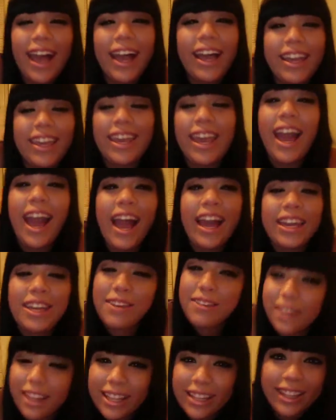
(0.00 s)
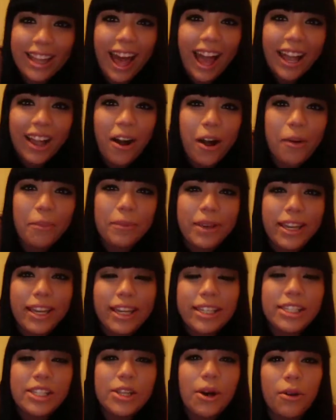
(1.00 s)
yeah, you like lag on me,
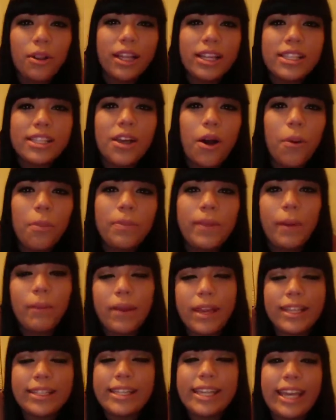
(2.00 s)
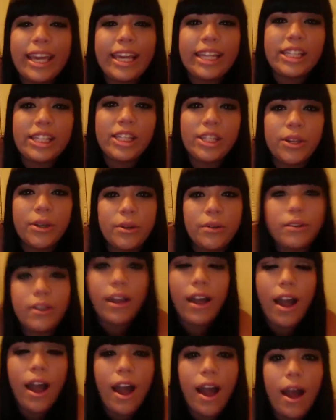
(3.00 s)
so let's hope that we get to kick it soon. um,
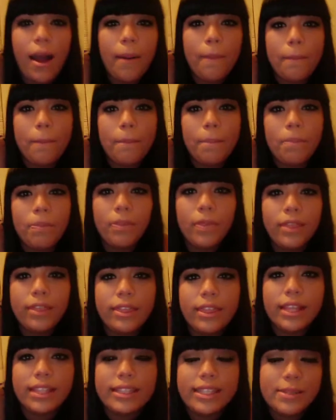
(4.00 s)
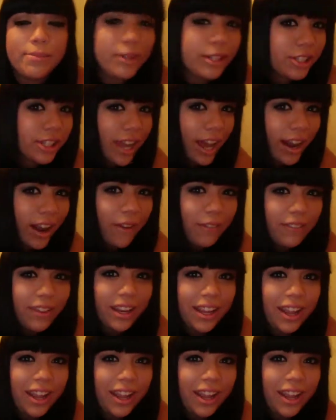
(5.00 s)
stop it! This is my shout out video.